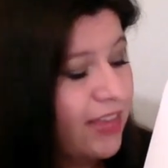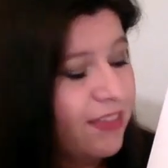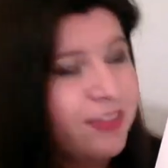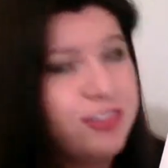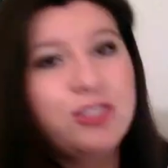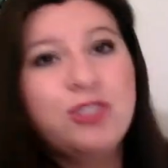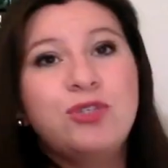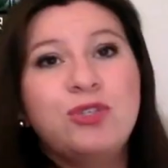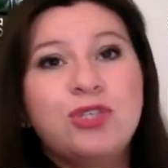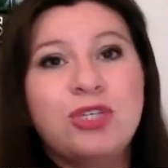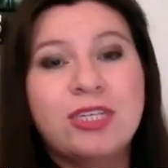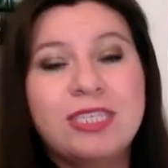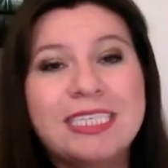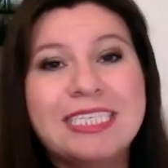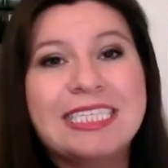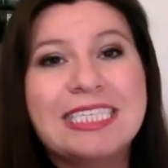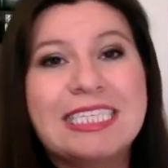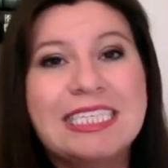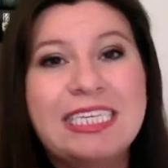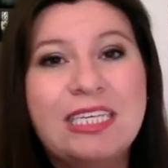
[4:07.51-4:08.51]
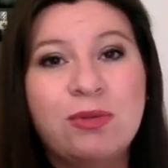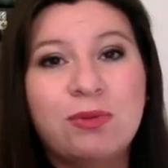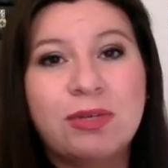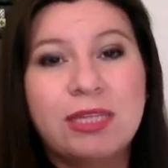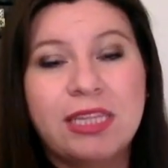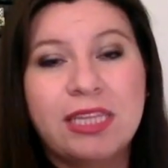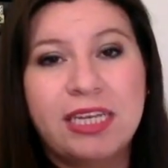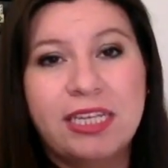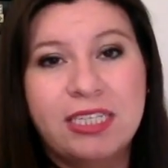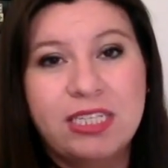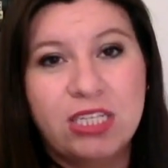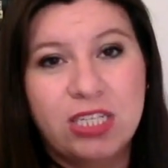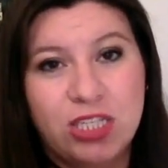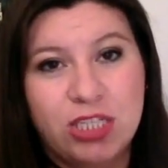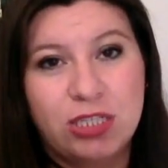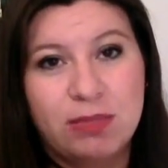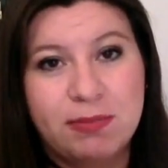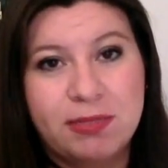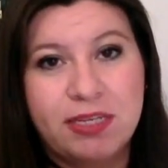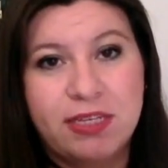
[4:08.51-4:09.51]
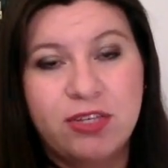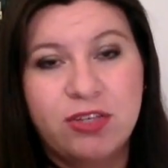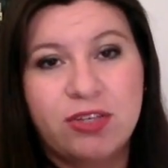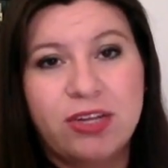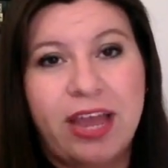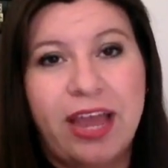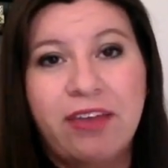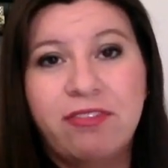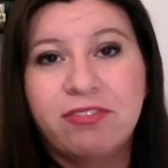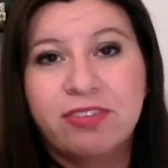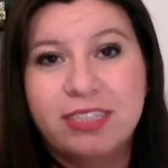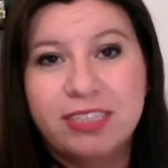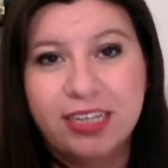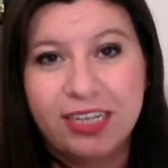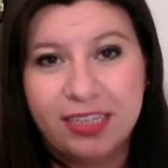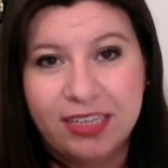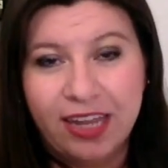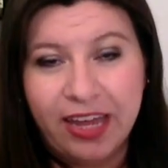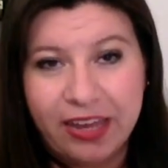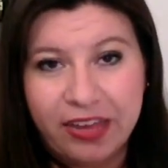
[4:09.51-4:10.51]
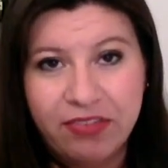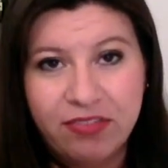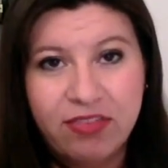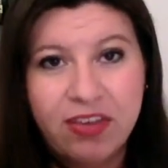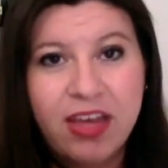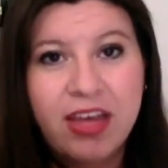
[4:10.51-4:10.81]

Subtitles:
that you start to seek relationships in your everyday life